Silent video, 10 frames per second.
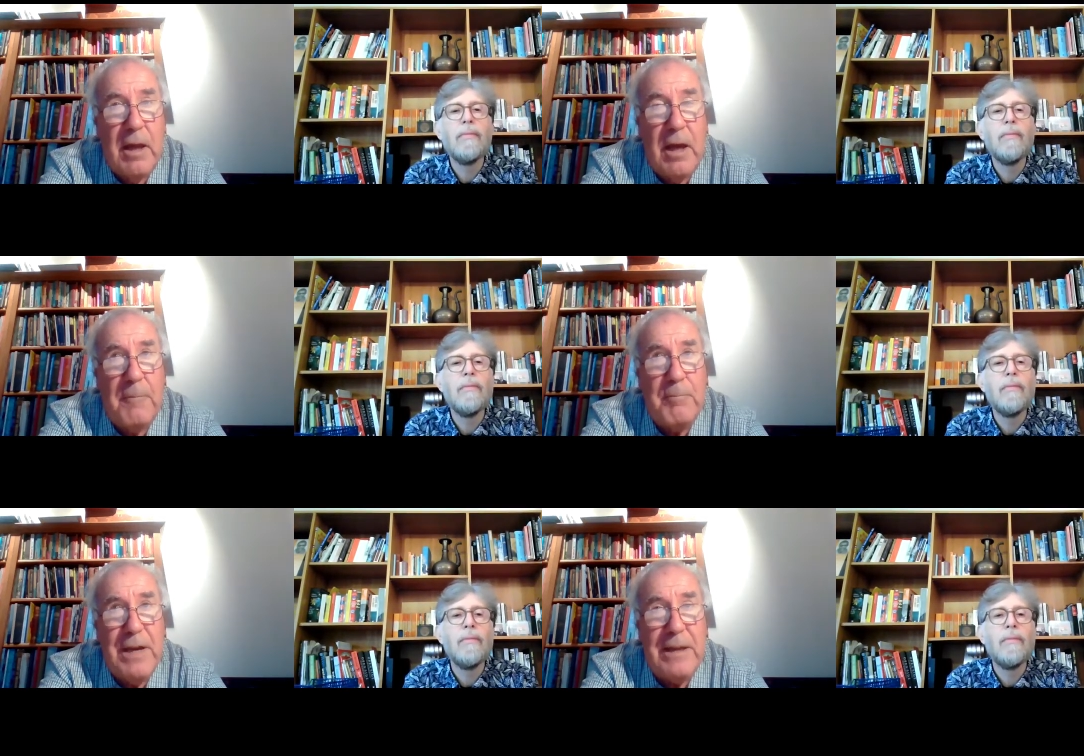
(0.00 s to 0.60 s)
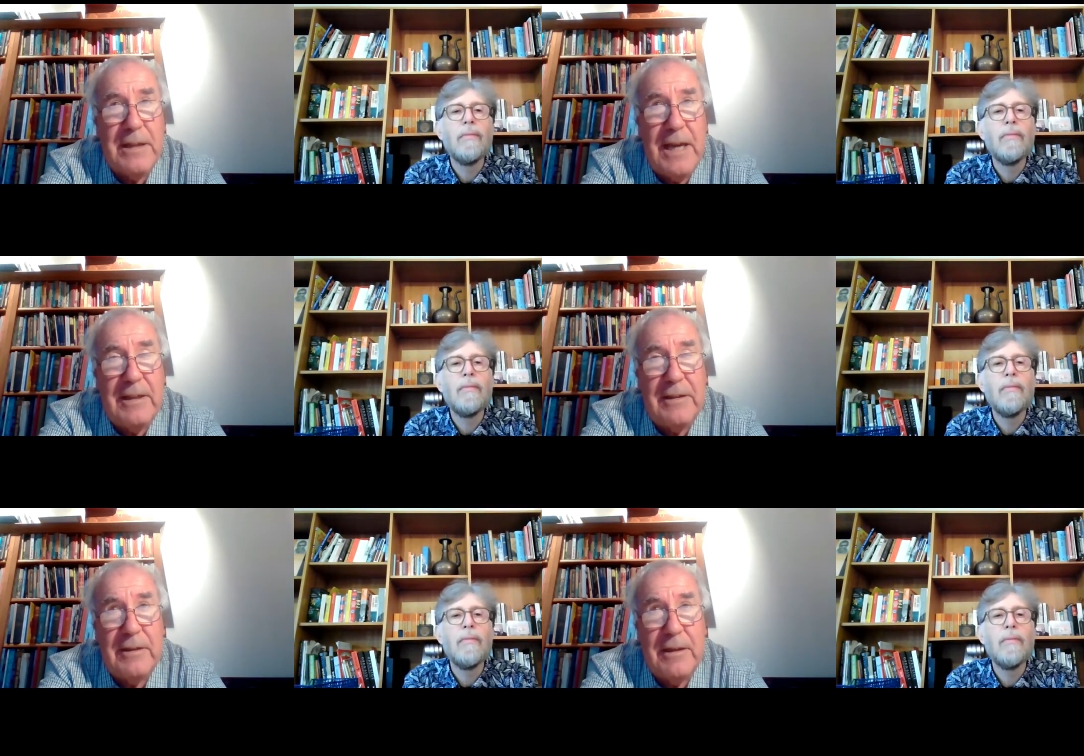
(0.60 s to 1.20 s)
Speaker 1: uh,
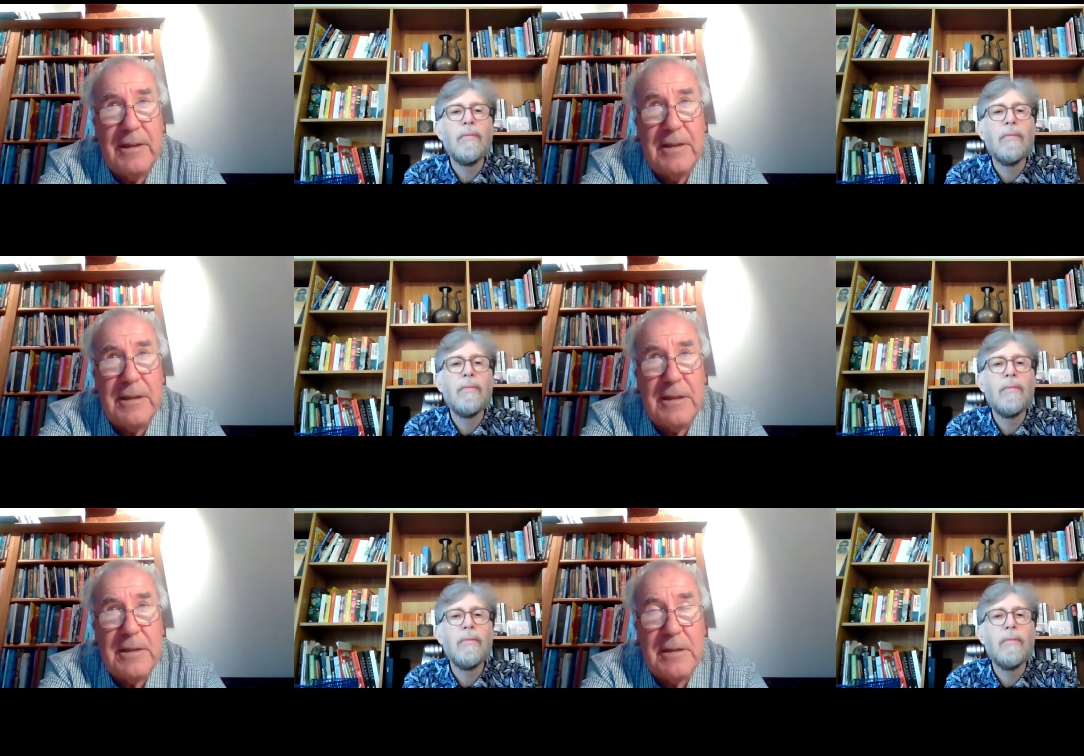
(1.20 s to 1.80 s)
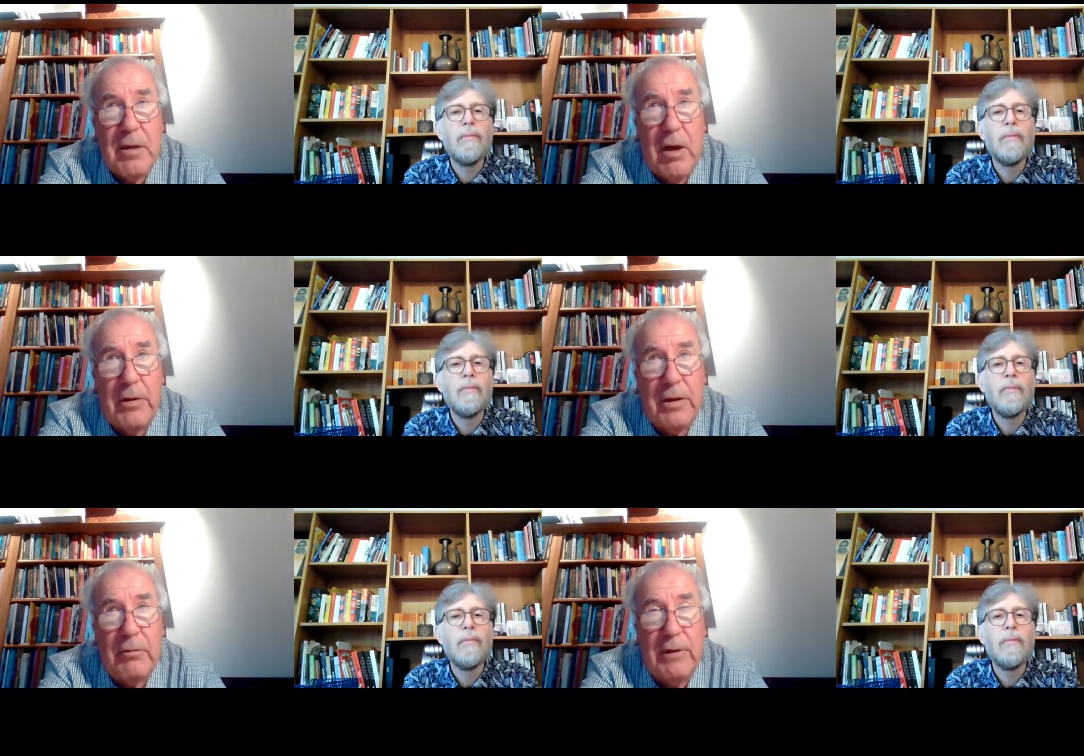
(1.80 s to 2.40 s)
Pitcairn is
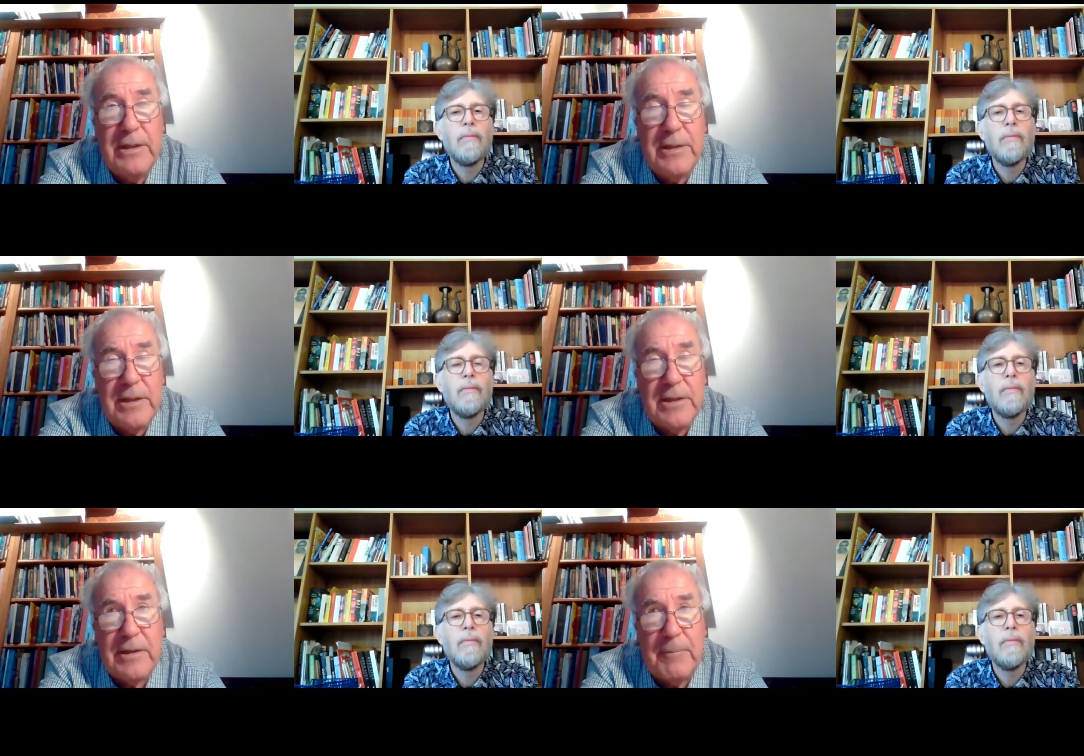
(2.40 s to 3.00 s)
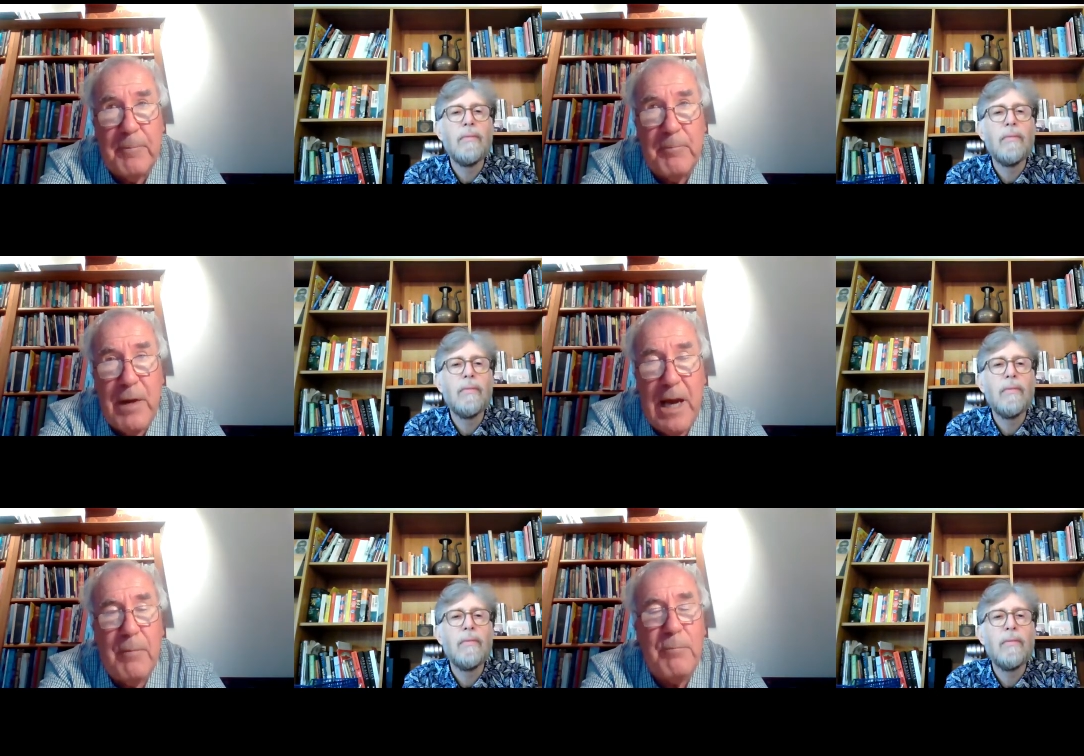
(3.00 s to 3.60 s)
on a grid system
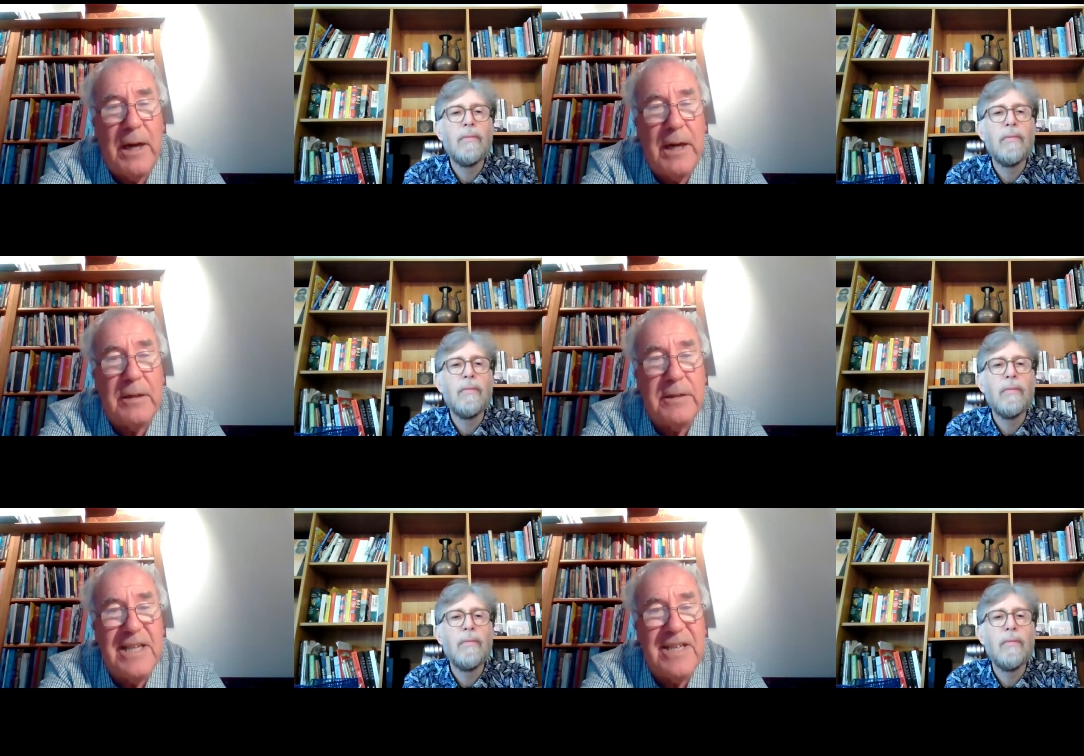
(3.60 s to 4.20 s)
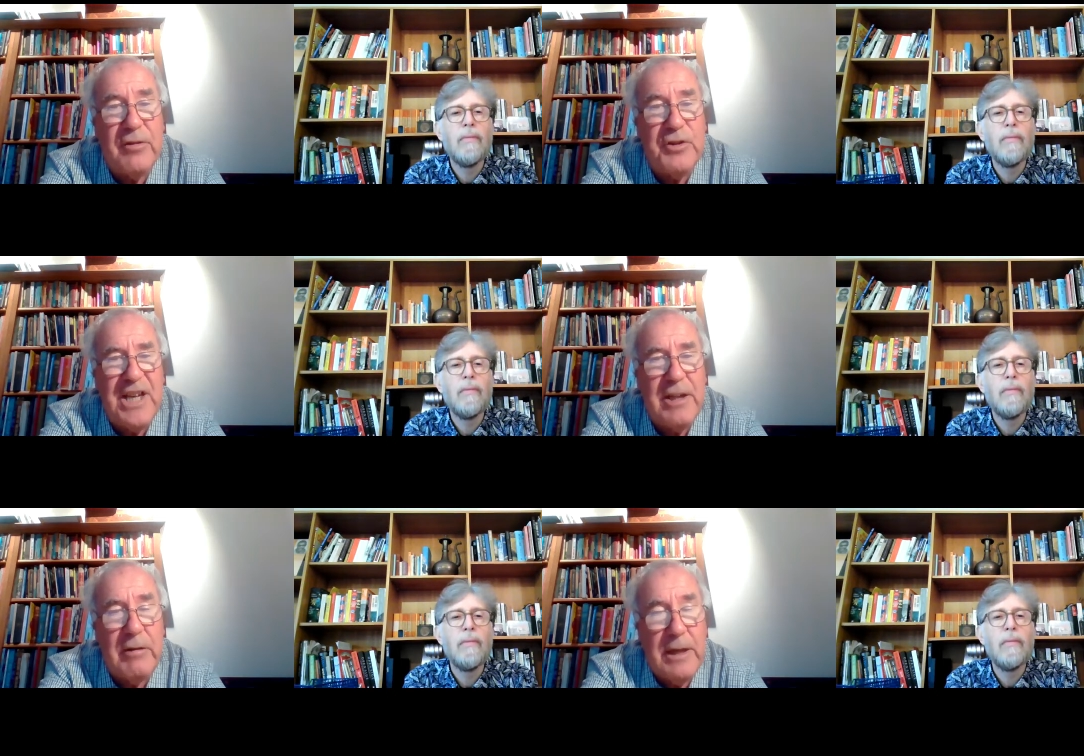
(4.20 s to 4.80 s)
powered by a diesel
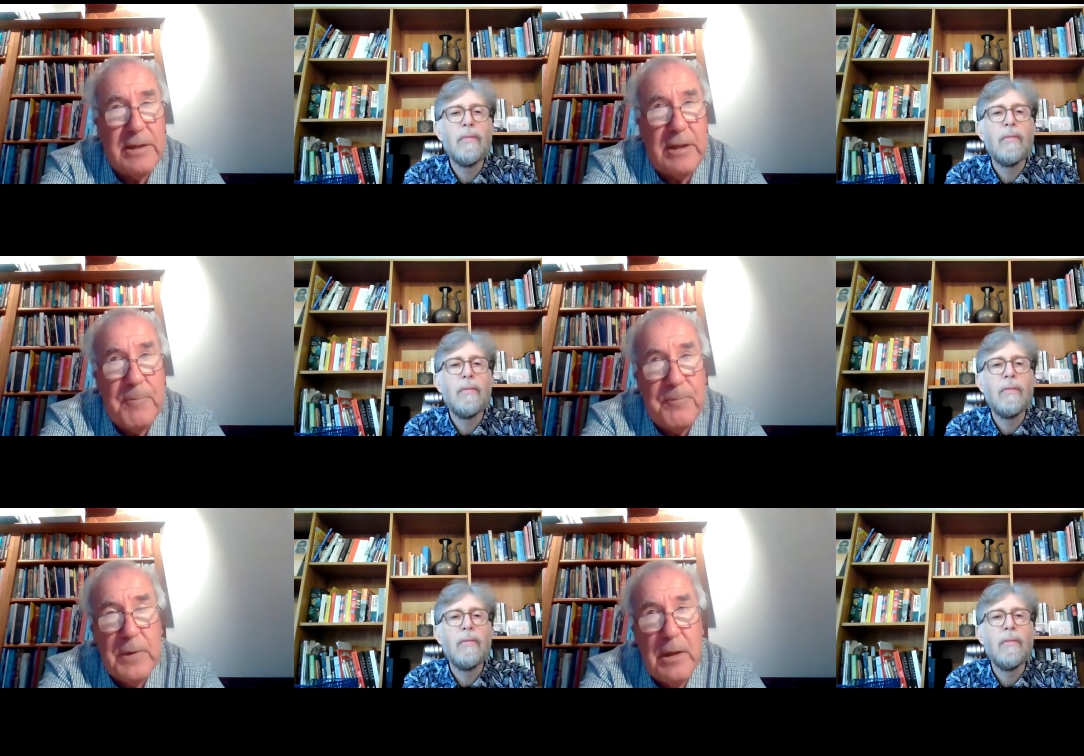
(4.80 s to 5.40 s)
generator.